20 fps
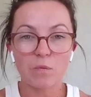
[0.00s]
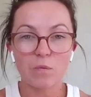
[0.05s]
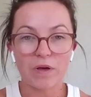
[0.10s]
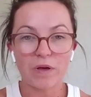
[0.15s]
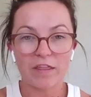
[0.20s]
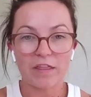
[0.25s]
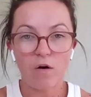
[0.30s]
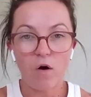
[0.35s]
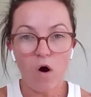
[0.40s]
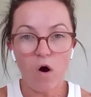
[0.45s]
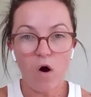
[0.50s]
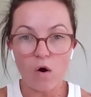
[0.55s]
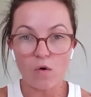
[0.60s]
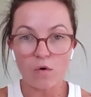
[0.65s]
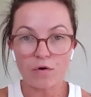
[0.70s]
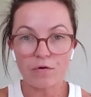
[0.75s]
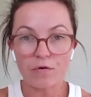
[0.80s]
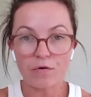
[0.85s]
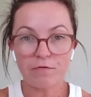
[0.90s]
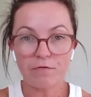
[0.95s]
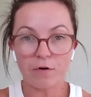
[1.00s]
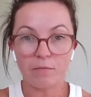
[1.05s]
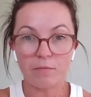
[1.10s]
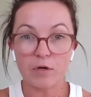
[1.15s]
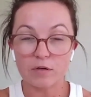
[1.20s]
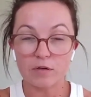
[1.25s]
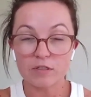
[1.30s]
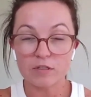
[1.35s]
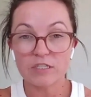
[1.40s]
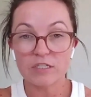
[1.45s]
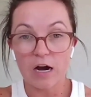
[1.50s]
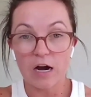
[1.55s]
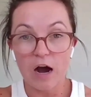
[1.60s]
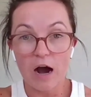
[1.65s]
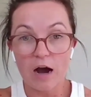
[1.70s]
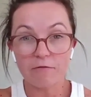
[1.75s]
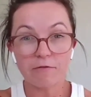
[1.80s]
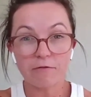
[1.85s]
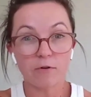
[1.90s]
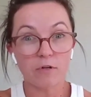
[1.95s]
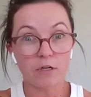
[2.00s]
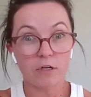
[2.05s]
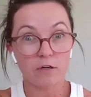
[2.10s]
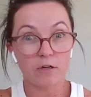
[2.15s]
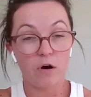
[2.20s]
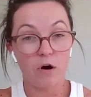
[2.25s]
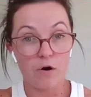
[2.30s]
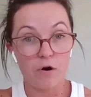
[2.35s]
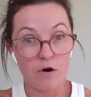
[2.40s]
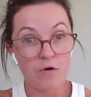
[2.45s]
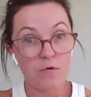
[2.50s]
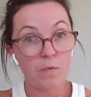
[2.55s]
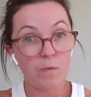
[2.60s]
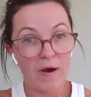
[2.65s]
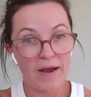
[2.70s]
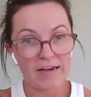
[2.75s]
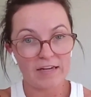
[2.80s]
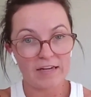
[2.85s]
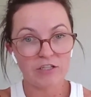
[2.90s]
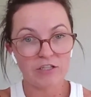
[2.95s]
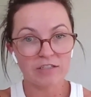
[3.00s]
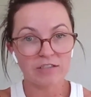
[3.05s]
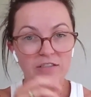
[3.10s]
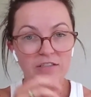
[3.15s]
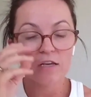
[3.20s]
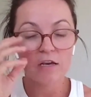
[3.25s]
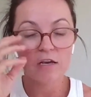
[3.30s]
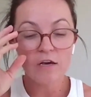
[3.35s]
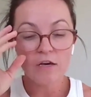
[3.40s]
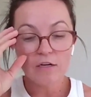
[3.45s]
withhold from your staff or your own wages.